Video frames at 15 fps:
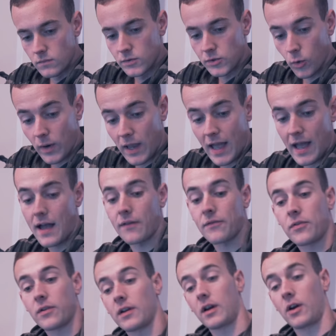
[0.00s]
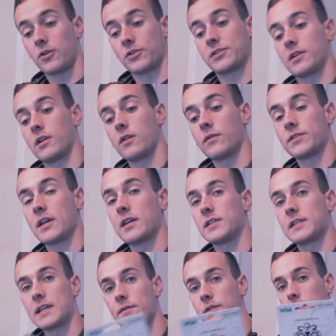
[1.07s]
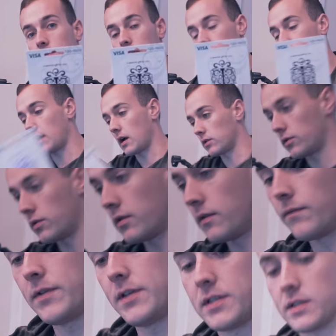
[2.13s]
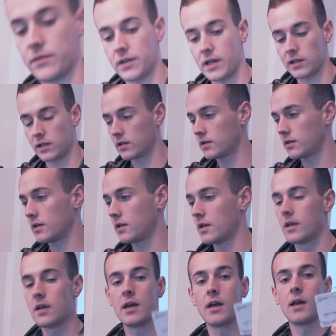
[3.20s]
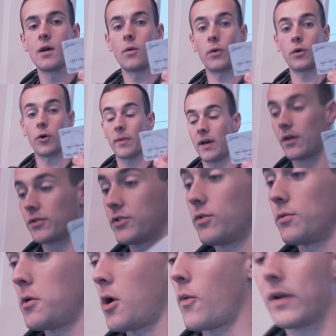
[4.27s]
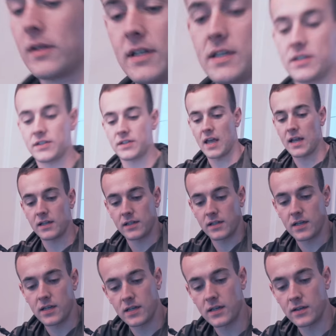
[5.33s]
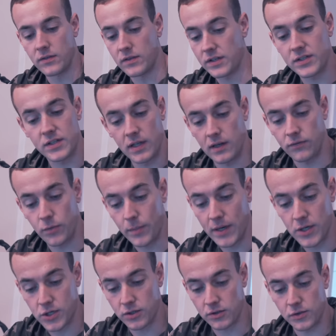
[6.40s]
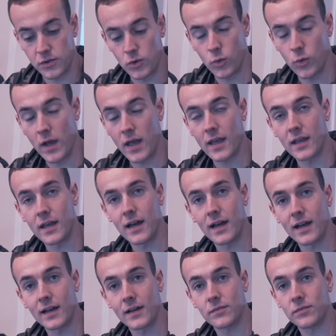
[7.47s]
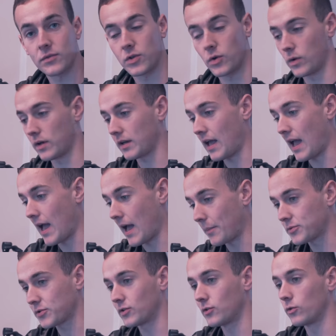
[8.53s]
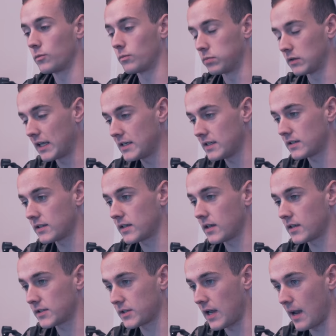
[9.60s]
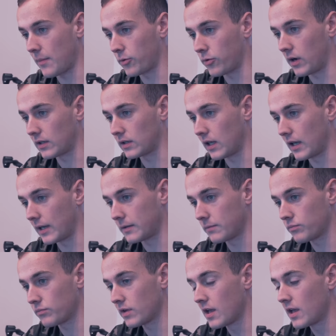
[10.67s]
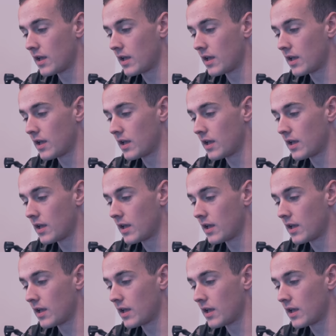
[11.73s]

So we have ourselves a seventy-five dollar Visa Vanilla. We're about to knowingly send this information to a uh, to an absolute blatant scammer online,